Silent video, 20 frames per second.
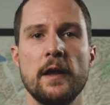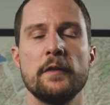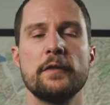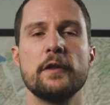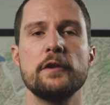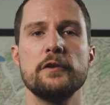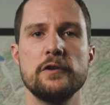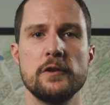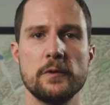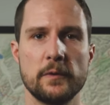
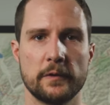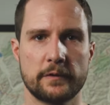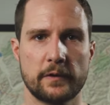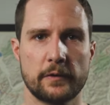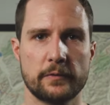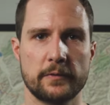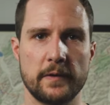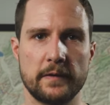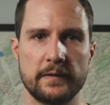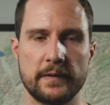the newest
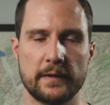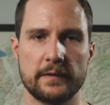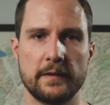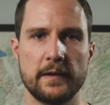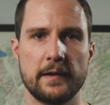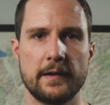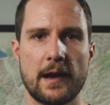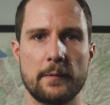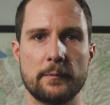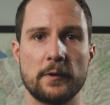three sixty
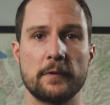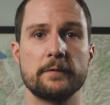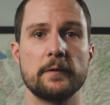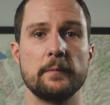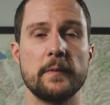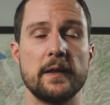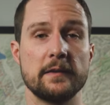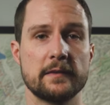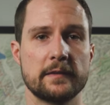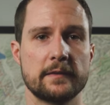camera
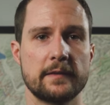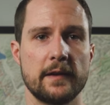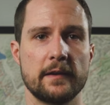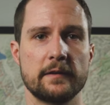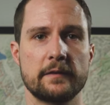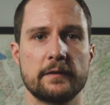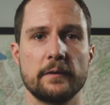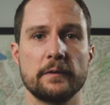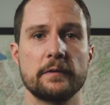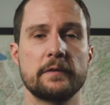from Insta,
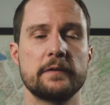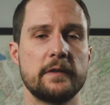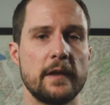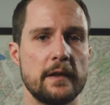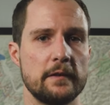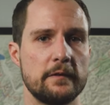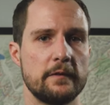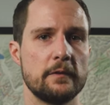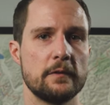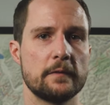so
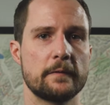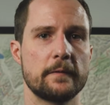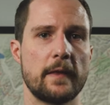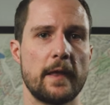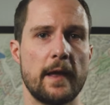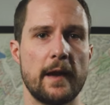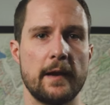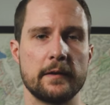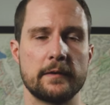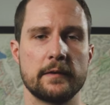stay tuned for
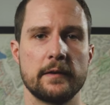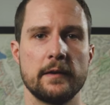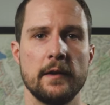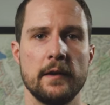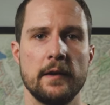that.